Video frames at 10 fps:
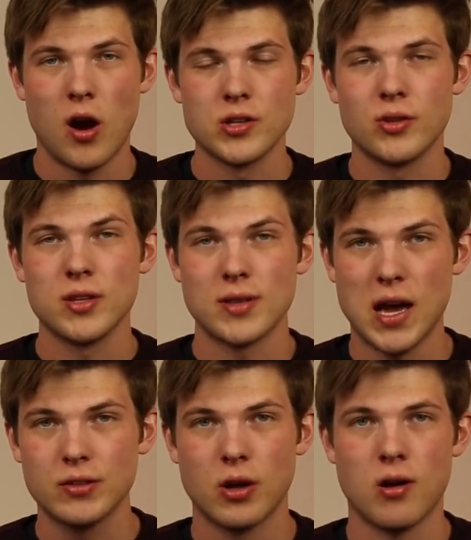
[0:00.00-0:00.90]
All right, so let's
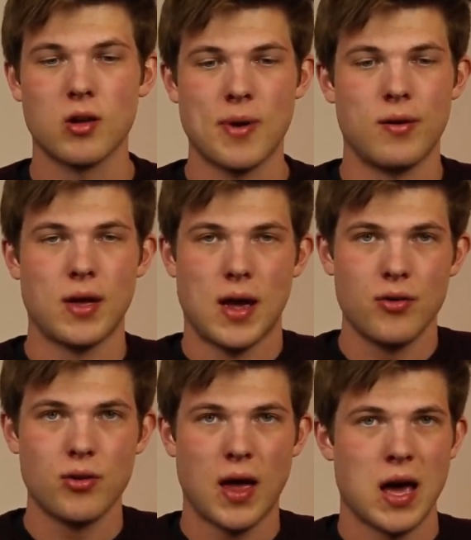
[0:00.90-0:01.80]
now talk about how
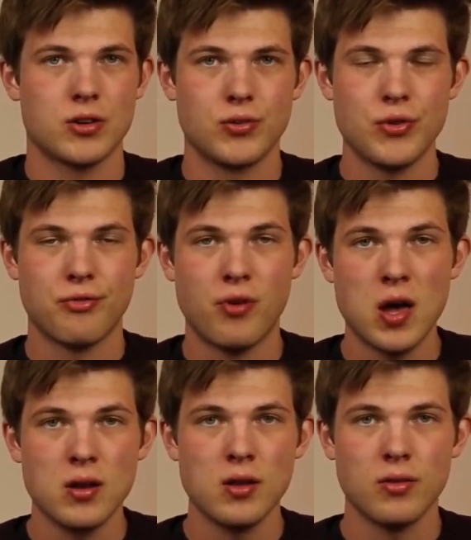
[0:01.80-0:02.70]
you're actually
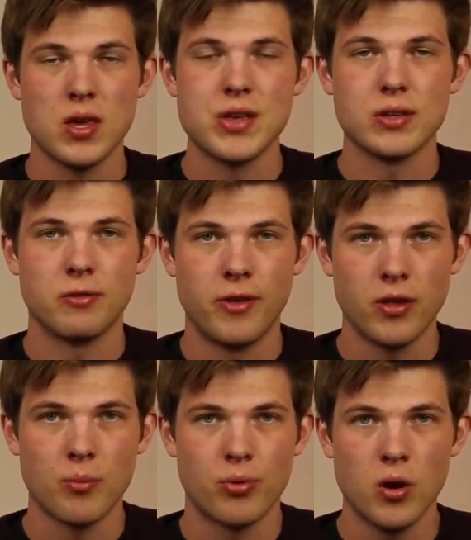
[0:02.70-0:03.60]
finding these
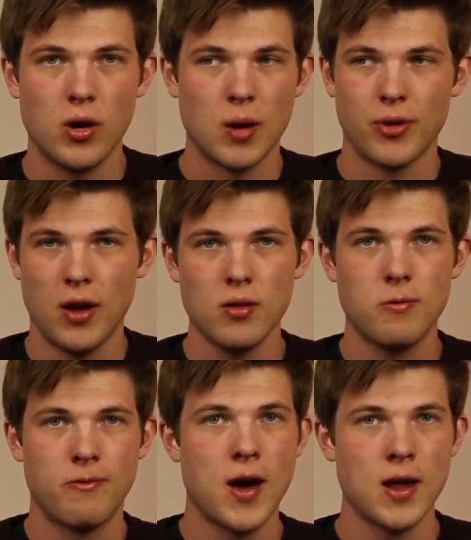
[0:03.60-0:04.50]
affiliate programs. How do you
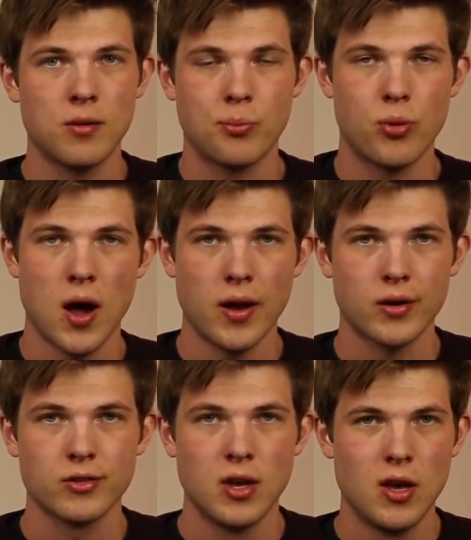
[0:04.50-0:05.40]
find
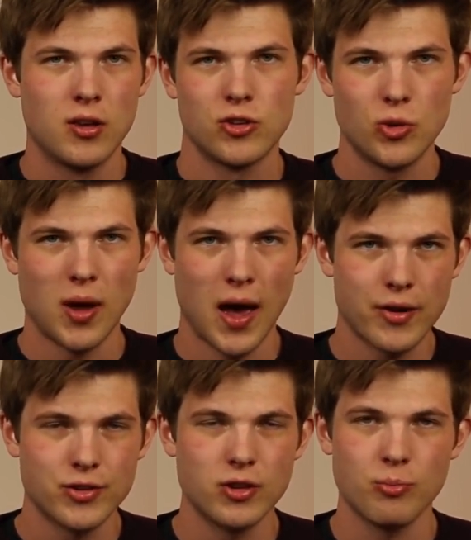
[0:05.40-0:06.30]
products to
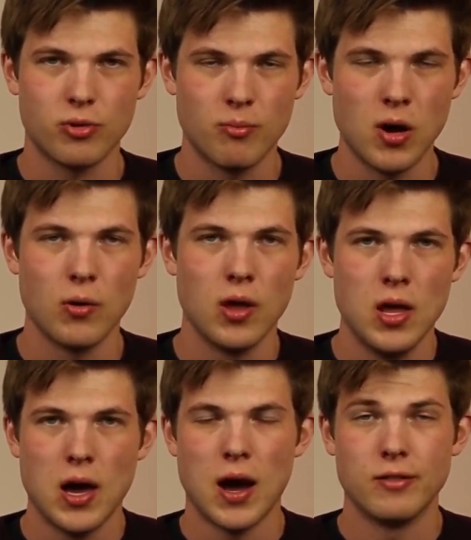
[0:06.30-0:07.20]
actually promote?
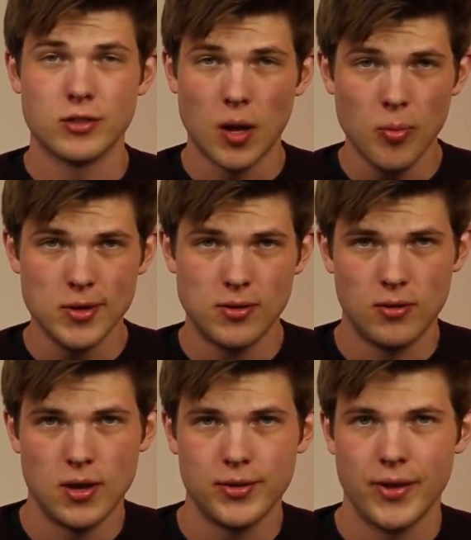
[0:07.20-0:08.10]
There's a couple ways to
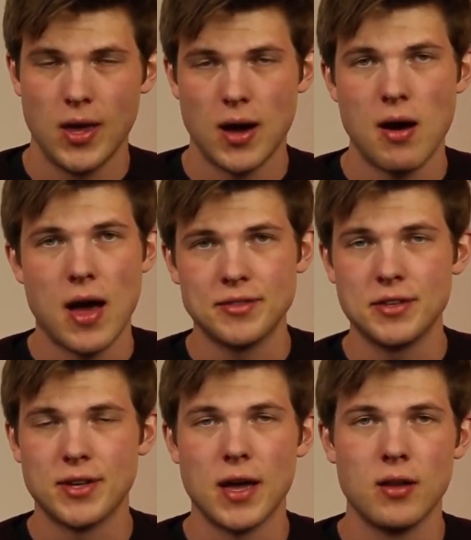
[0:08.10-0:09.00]
do this. As I
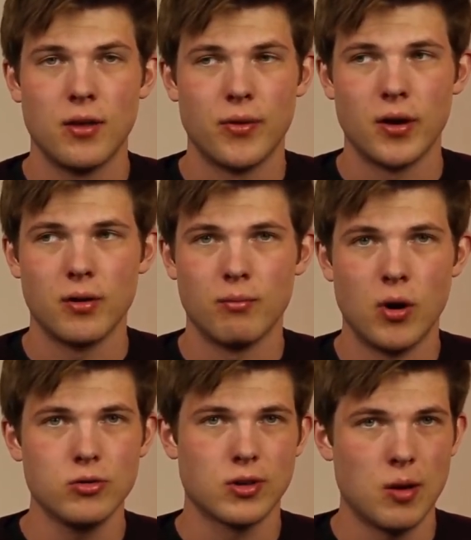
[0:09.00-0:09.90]
said,
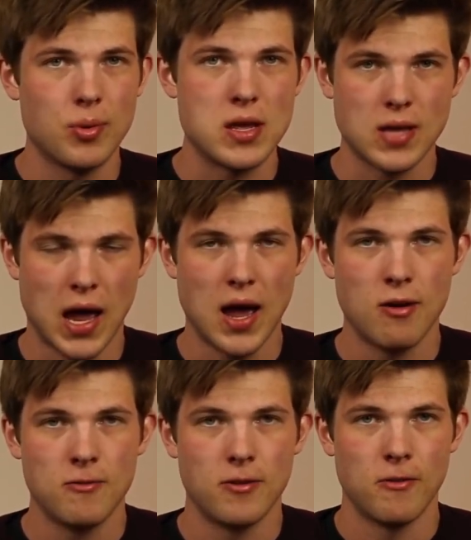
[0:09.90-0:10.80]
most companies
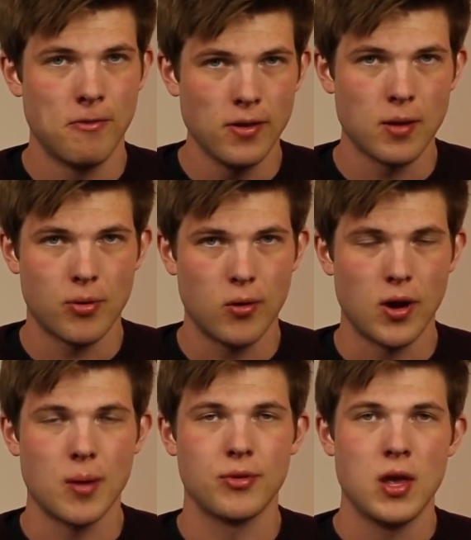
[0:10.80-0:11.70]
have affiliate
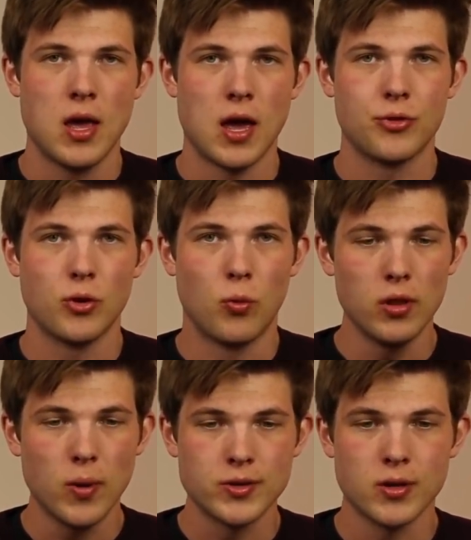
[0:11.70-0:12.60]
programs. And so one
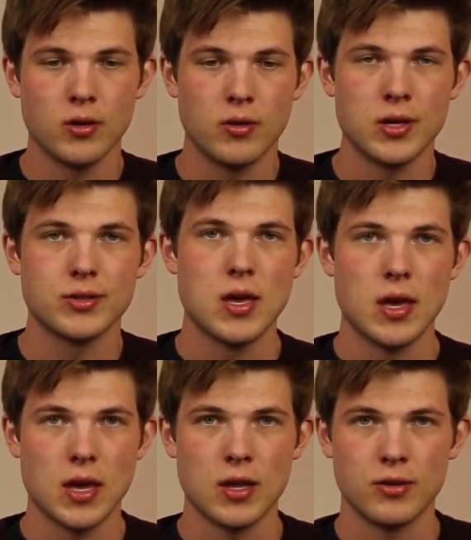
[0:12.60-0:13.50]
of the ways you can do this
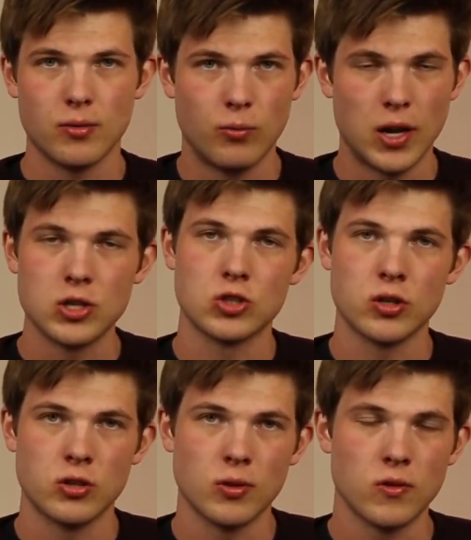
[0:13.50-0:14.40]
is what I just
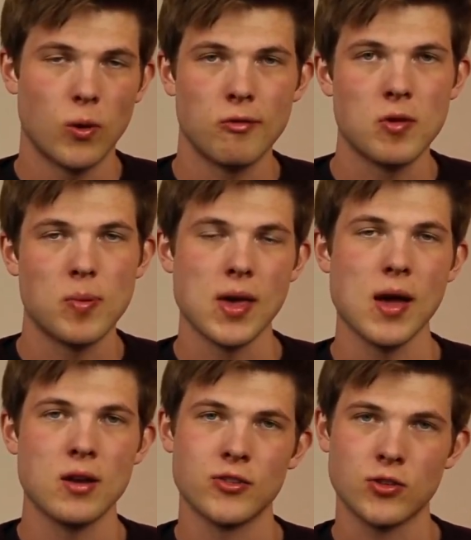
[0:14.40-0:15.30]
showed you with
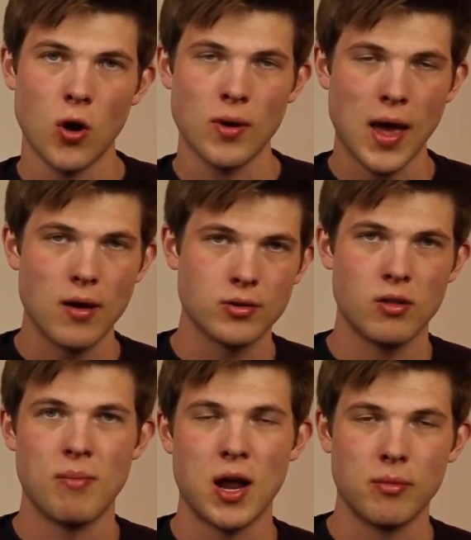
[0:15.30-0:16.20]
NordVPN, is go down
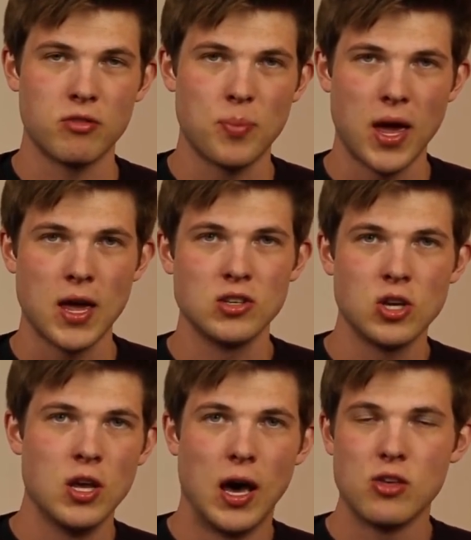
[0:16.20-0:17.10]
to the bottom of the
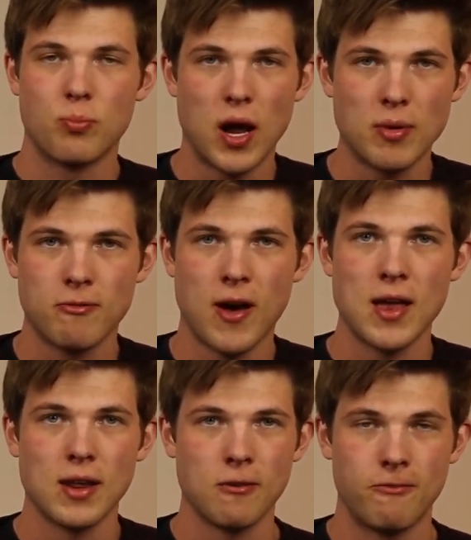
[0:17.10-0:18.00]
page, and you'll probably
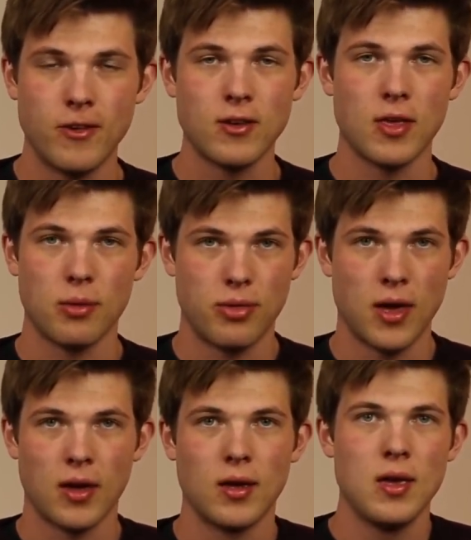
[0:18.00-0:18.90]
find an affiliate
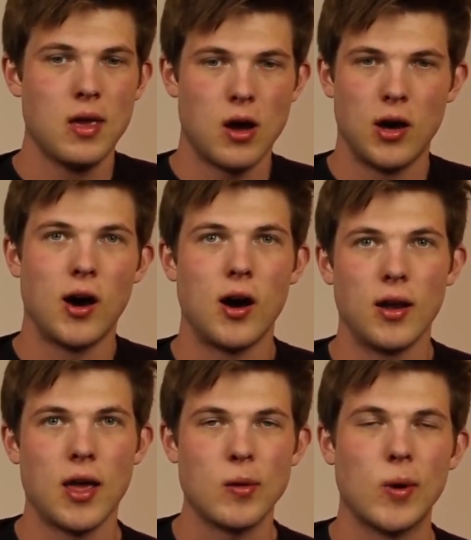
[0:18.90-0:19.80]
thing
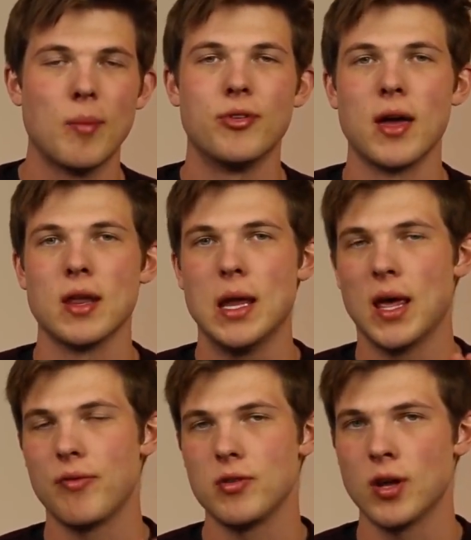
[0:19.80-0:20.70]
on a website.
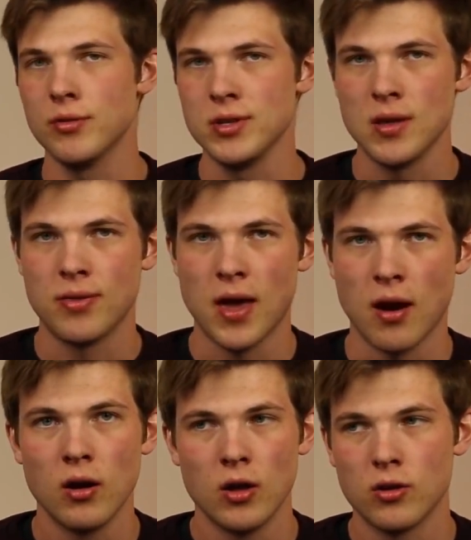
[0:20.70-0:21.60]
If you don't see it
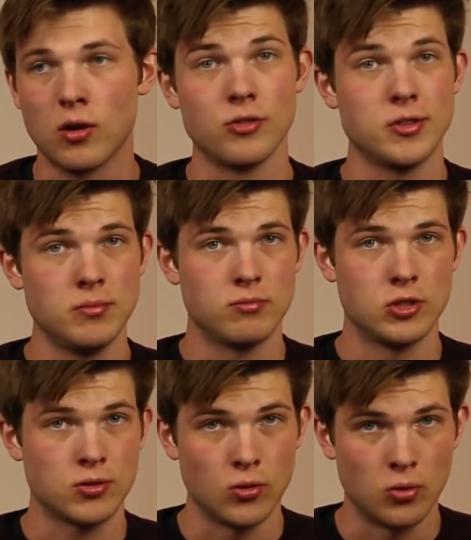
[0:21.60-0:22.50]
there, you could also
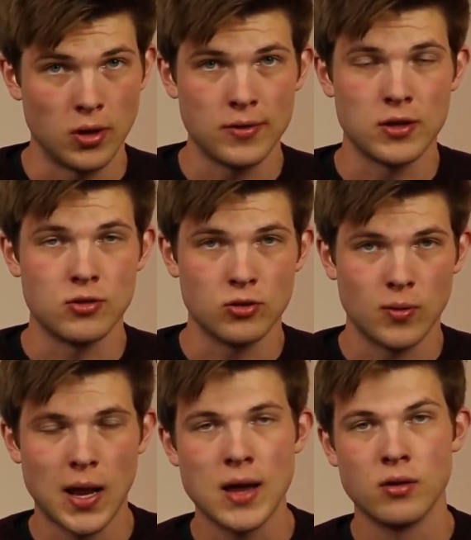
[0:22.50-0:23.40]
just Google it. That's
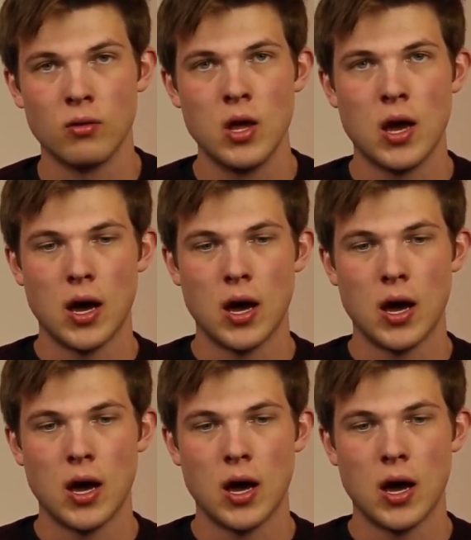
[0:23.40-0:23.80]
usually what I do.